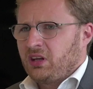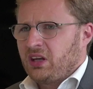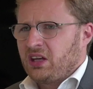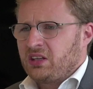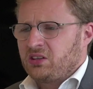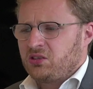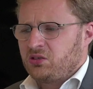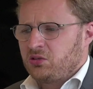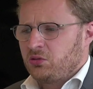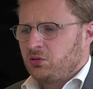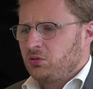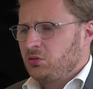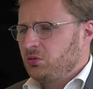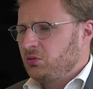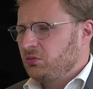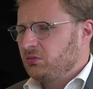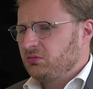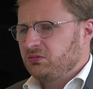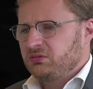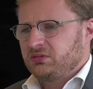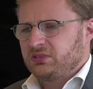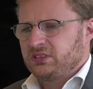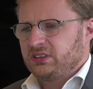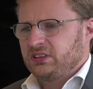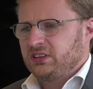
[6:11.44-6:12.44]
And
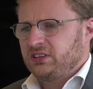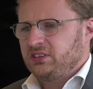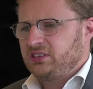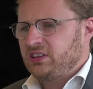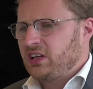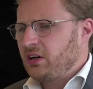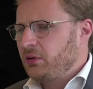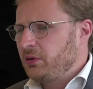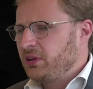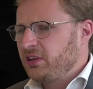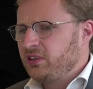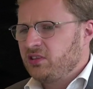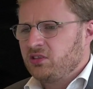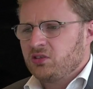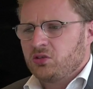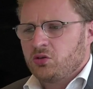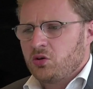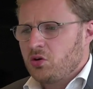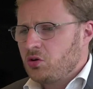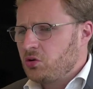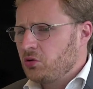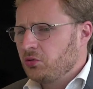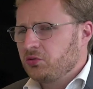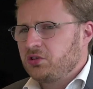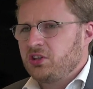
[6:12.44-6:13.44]
so there is
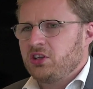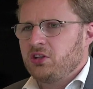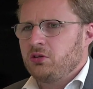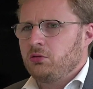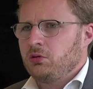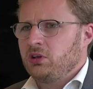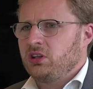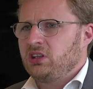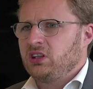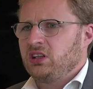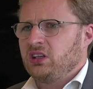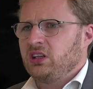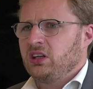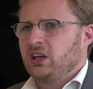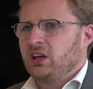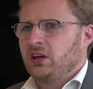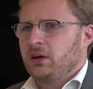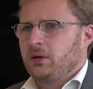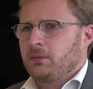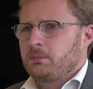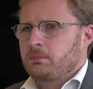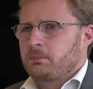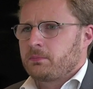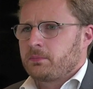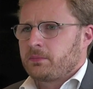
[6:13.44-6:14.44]
no continuity.
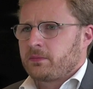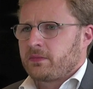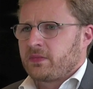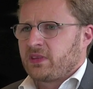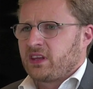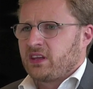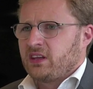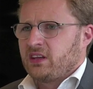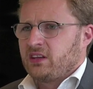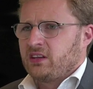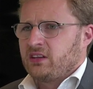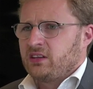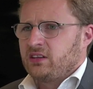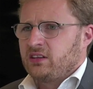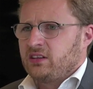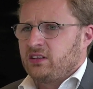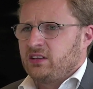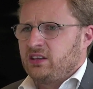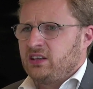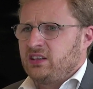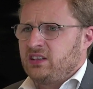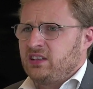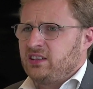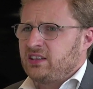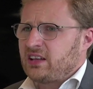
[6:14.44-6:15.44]

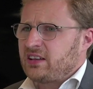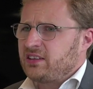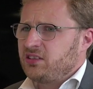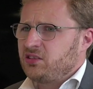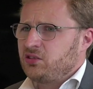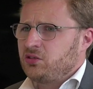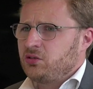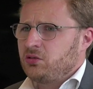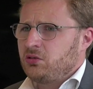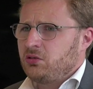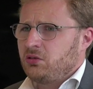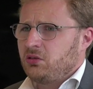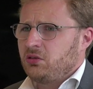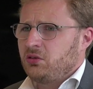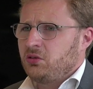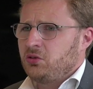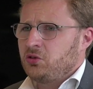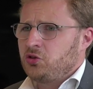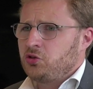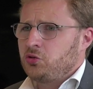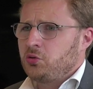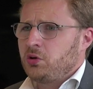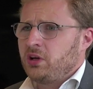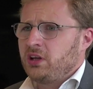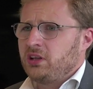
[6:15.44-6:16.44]
It is as though
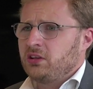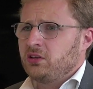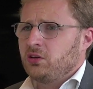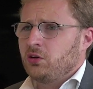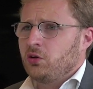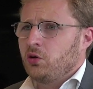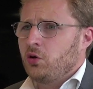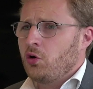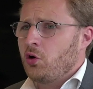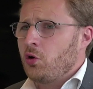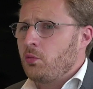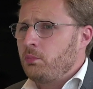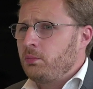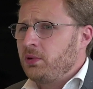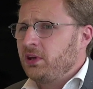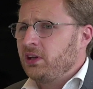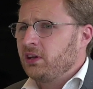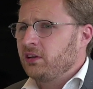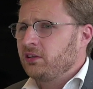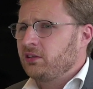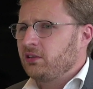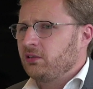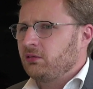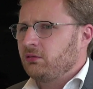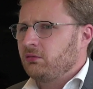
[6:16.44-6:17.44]
a trend
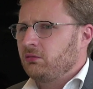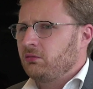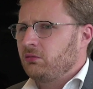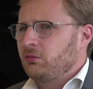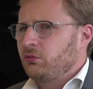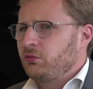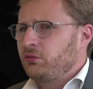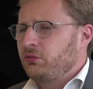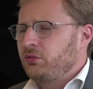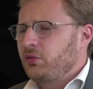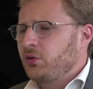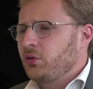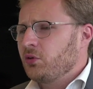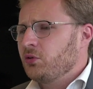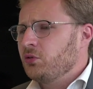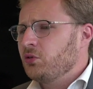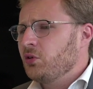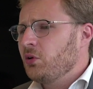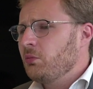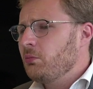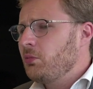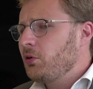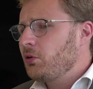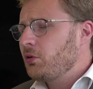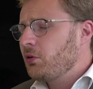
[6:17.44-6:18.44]
appears for a
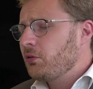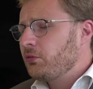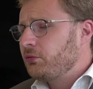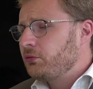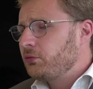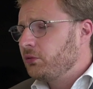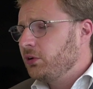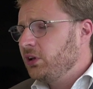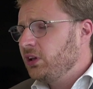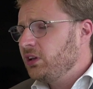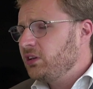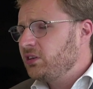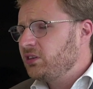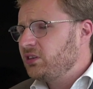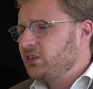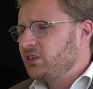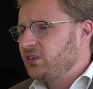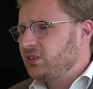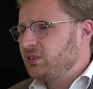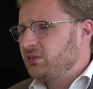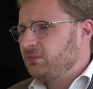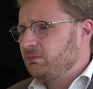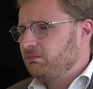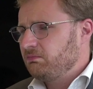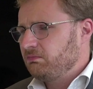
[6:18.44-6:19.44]
number of
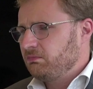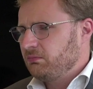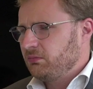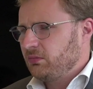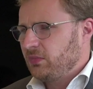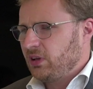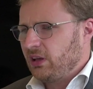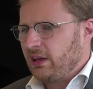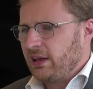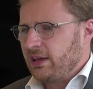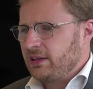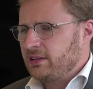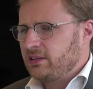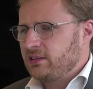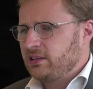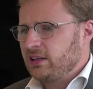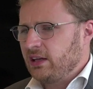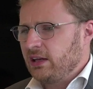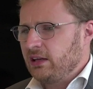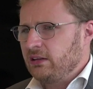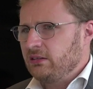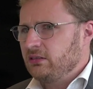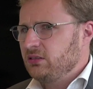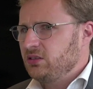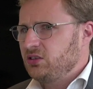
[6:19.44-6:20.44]
weeks and
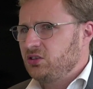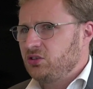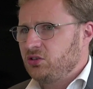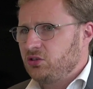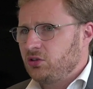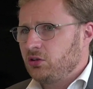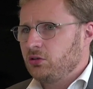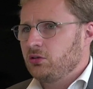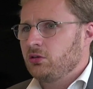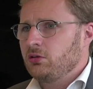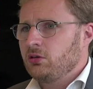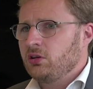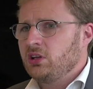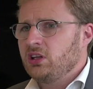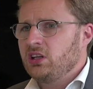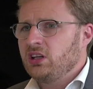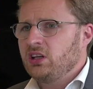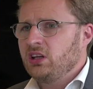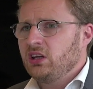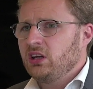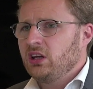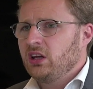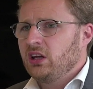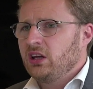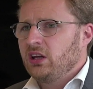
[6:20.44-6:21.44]
then
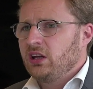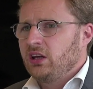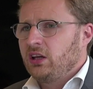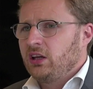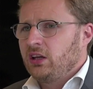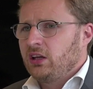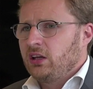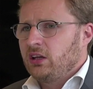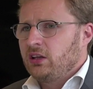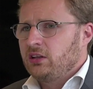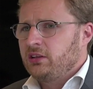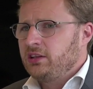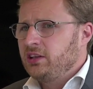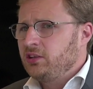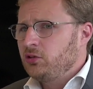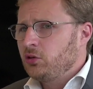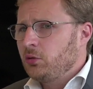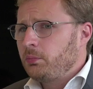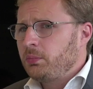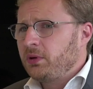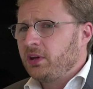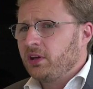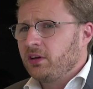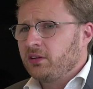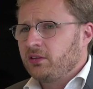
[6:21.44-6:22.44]
suddenly
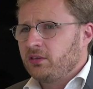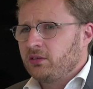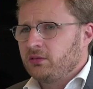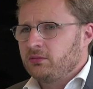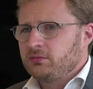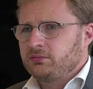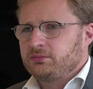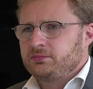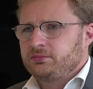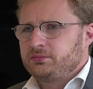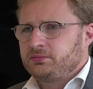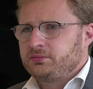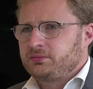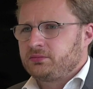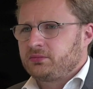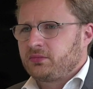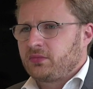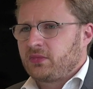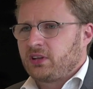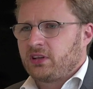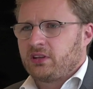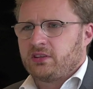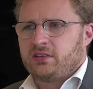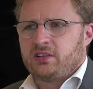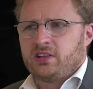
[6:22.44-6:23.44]
disappears.
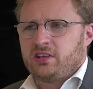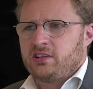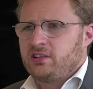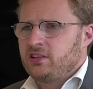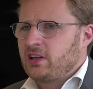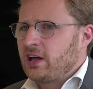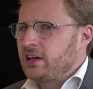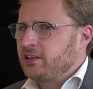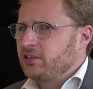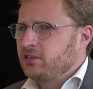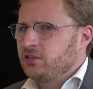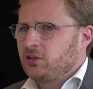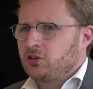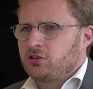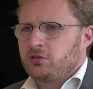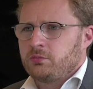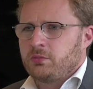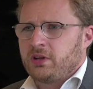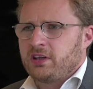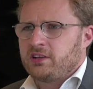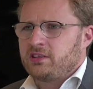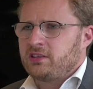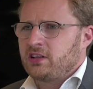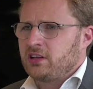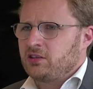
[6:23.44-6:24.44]
This does not
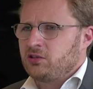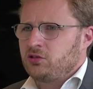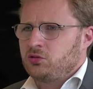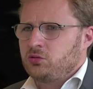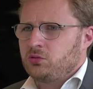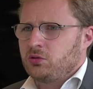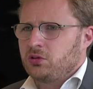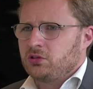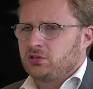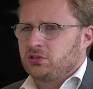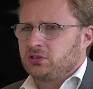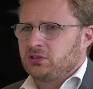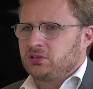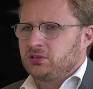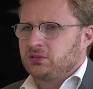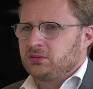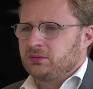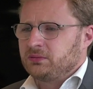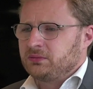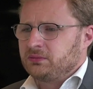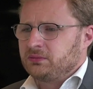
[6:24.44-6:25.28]
make sense to us.